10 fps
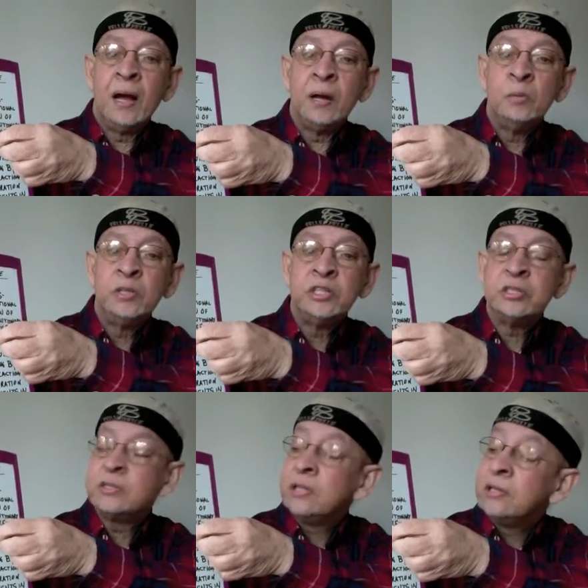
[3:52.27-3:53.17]
which
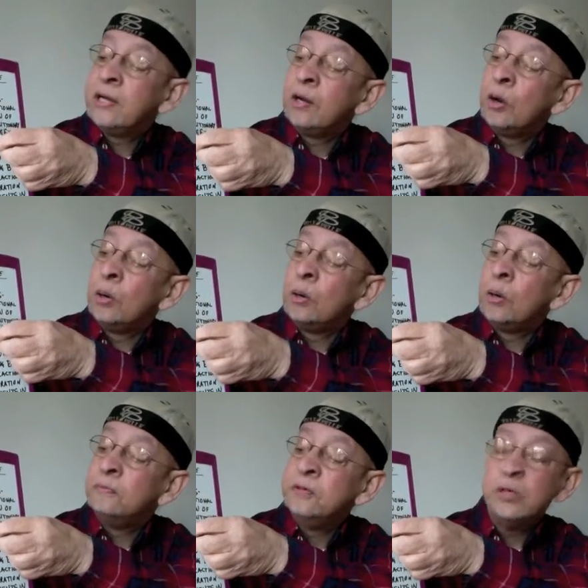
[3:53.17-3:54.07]
is the law
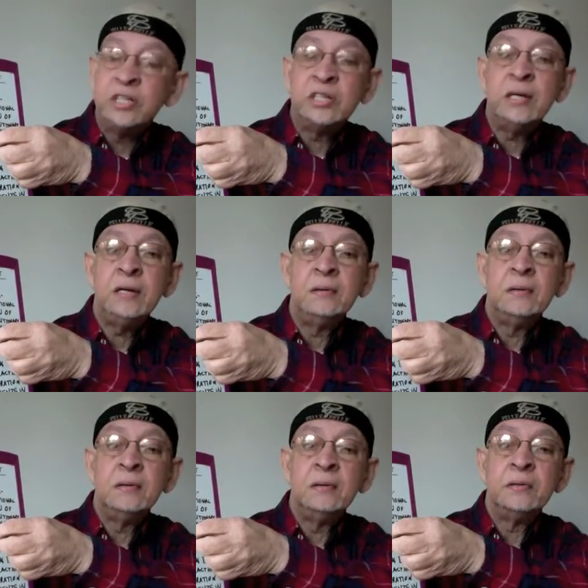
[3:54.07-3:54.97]
of unity,
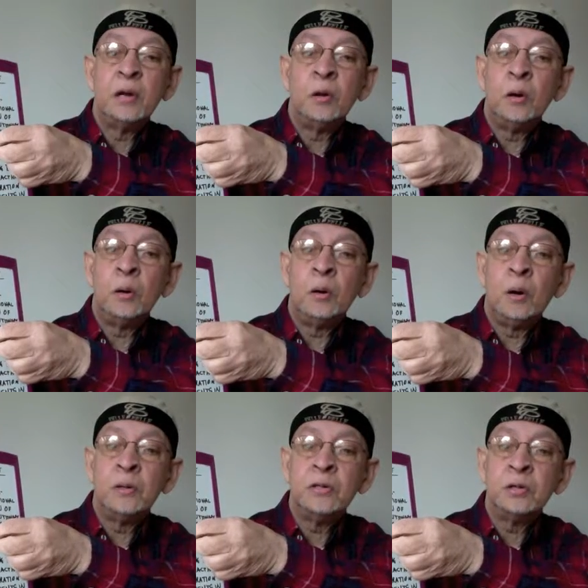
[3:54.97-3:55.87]
the law
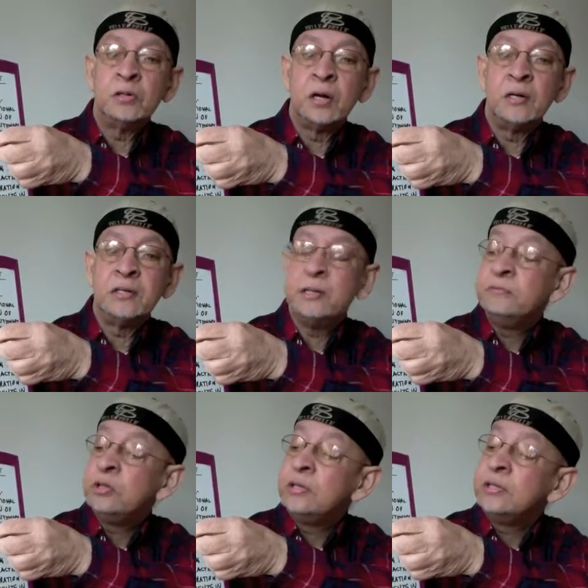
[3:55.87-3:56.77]
or the ontology of
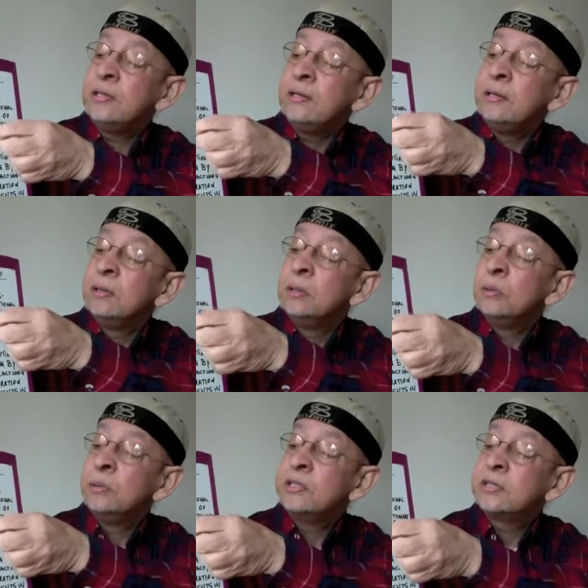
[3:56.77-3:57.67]
unity,
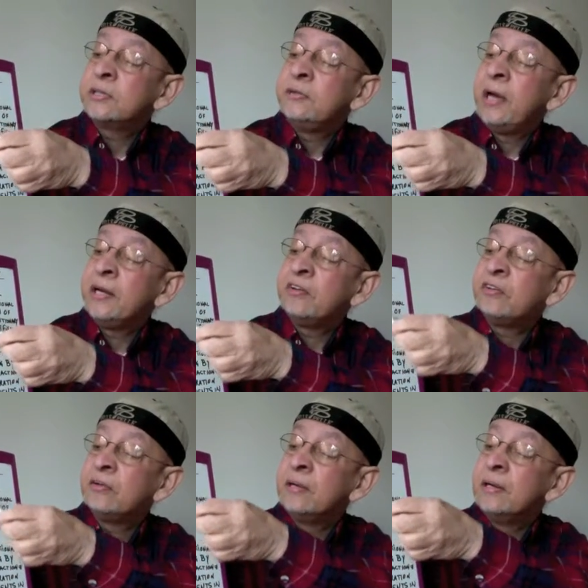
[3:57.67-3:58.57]
which
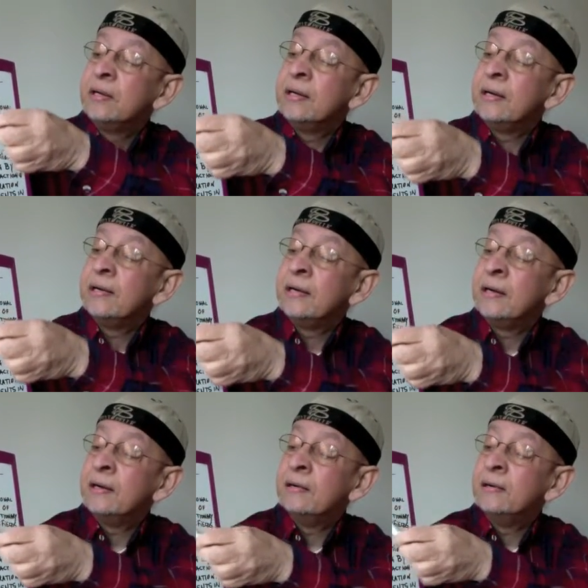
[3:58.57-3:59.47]
creates the